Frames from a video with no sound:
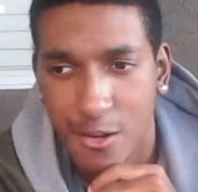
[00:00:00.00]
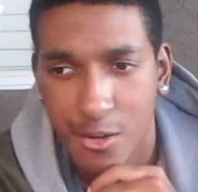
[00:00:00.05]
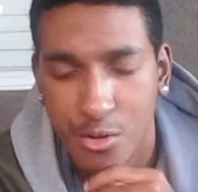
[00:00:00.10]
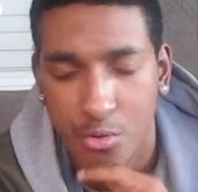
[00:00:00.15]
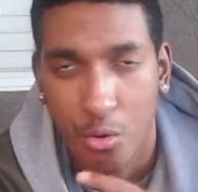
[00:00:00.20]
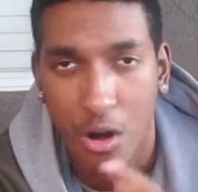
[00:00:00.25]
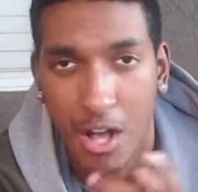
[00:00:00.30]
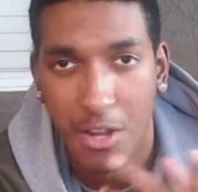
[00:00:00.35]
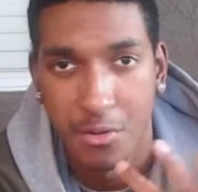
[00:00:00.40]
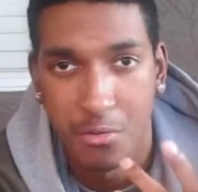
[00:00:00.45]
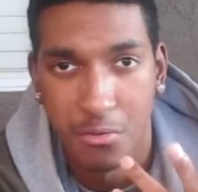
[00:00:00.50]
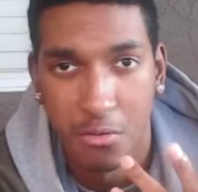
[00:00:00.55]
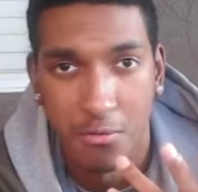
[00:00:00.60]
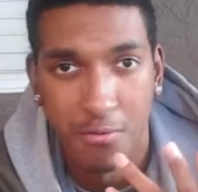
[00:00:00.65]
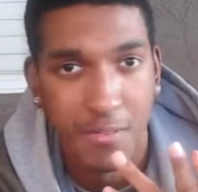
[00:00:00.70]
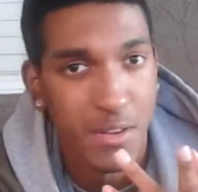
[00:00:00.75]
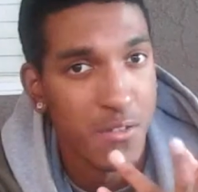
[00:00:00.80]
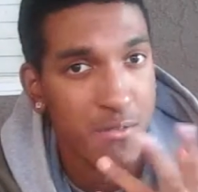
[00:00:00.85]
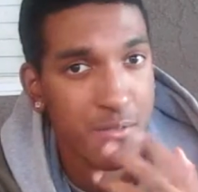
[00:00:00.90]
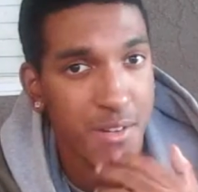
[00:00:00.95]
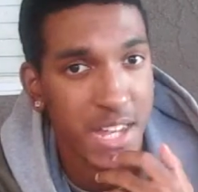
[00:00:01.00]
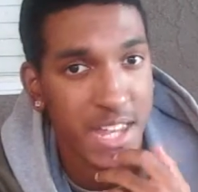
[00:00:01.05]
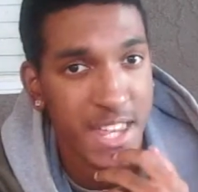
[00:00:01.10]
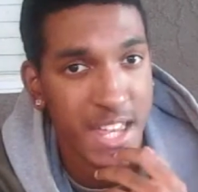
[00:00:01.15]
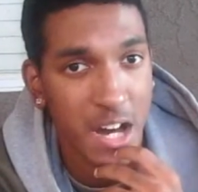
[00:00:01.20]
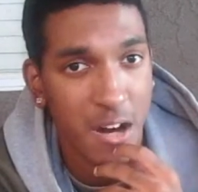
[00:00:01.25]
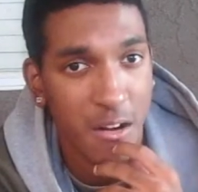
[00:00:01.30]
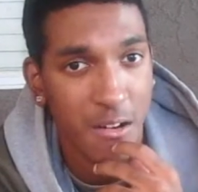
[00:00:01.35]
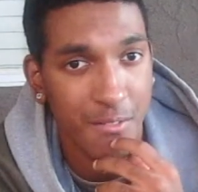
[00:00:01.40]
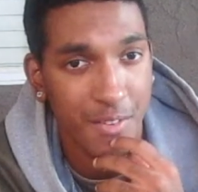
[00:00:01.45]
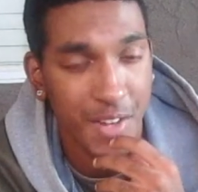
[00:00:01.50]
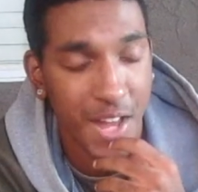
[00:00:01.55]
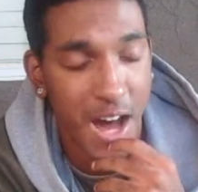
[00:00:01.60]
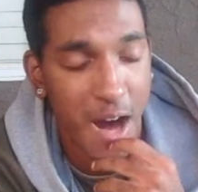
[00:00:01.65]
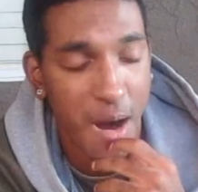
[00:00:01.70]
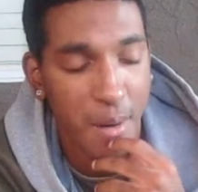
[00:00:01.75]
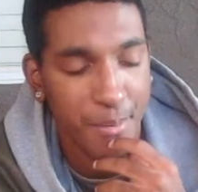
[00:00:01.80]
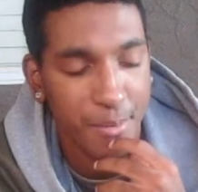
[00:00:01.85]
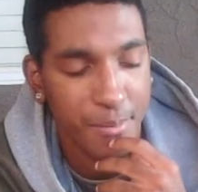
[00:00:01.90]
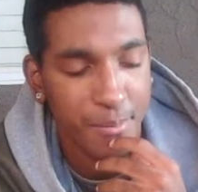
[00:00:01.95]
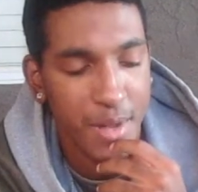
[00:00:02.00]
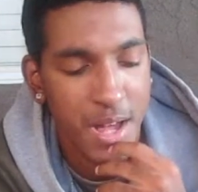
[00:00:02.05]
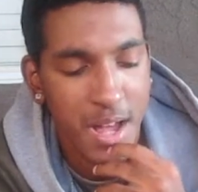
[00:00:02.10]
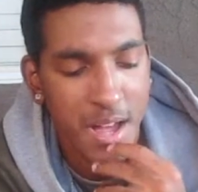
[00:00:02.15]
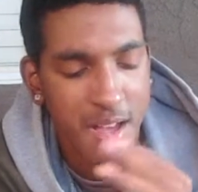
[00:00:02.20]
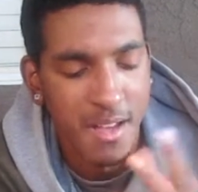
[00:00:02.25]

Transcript: You watch a review video of an album.